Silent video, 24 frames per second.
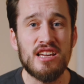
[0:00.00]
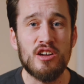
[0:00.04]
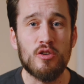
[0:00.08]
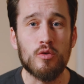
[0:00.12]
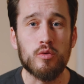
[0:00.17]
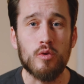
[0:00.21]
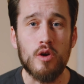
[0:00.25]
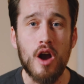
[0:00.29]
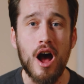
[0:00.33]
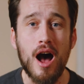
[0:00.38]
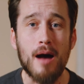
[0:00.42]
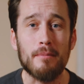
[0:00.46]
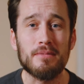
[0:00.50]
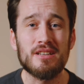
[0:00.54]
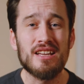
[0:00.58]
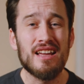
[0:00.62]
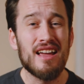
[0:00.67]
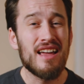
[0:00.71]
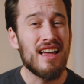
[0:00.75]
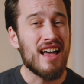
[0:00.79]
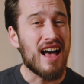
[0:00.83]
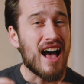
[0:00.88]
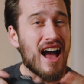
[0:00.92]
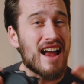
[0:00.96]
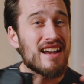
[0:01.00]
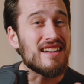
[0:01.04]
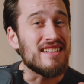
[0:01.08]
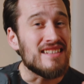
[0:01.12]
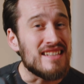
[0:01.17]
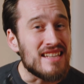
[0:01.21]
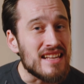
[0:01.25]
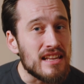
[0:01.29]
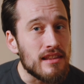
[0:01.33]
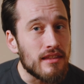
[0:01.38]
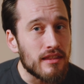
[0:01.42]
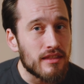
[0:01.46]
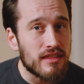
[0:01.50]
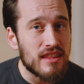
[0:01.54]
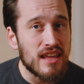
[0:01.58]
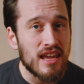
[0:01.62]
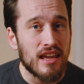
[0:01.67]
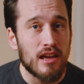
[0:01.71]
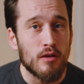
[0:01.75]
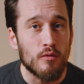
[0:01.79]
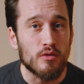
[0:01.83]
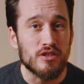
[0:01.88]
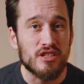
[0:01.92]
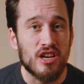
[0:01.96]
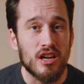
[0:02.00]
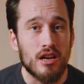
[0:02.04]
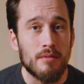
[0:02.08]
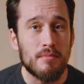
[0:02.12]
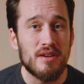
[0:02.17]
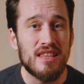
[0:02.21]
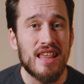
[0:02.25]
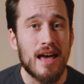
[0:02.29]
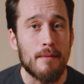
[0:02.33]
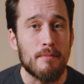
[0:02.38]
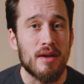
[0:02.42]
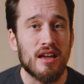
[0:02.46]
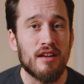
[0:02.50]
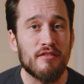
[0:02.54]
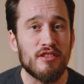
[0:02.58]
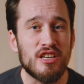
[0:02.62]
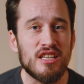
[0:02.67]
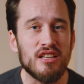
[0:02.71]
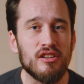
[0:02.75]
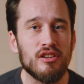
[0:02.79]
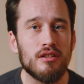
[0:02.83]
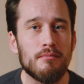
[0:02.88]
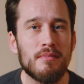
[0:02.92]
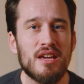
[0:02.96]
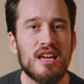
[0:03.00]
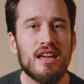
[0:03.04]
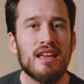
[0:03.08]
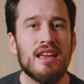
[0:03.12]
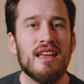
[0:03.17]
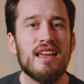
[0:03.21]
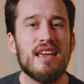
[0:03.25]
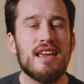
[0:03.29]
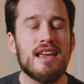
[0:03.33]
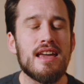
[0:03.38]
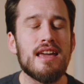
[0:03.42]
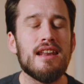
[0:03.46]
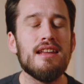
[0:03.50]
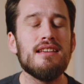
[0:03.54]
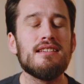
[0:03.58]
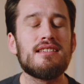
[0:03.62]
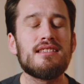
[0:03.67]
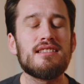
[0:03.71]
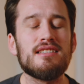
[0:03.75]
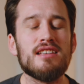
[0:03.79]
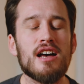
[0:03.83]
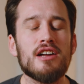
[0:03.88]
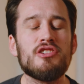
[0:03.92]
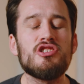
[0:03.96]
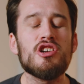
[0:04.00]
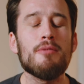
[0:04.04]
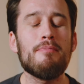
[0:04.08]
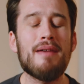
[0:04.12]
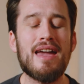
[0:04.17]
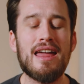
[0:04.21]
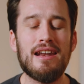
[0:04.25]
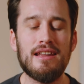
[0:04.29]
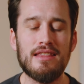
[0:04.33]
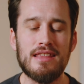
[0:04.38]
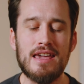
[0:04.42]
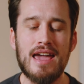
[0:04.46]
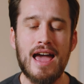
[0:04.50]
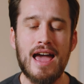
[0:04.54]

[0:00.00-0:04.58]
cropped. I didn't think it was going to be that big of a deal to me. It is such a pain in the